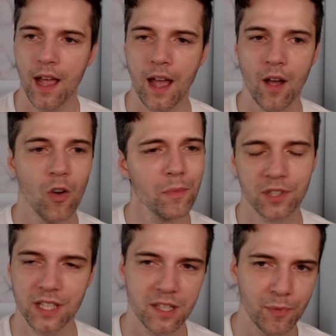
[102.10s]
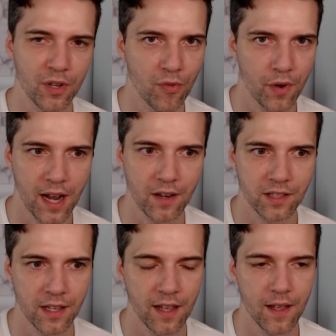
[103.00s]
almost 6.3, I
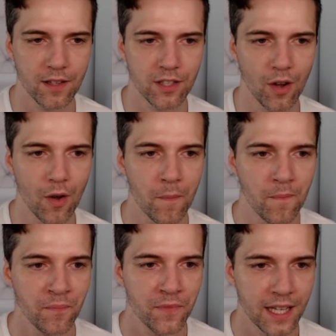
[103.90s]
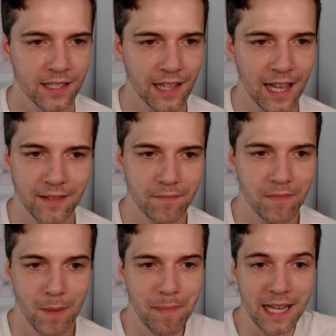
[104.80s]
guess. So it's like
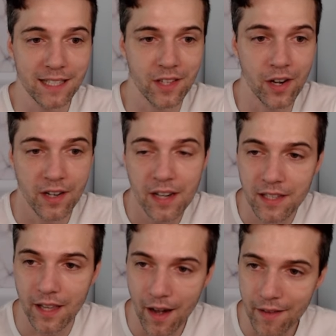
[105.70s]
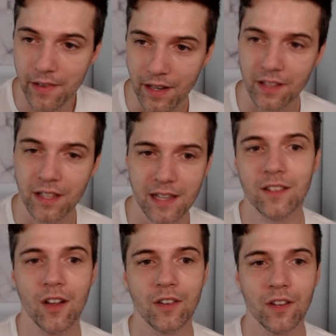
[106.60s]
the best earnings ever in the
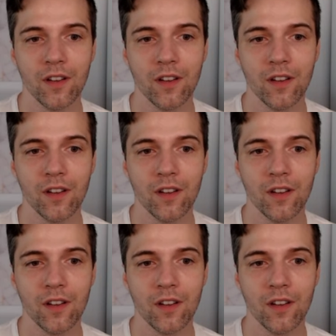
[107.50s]
stock.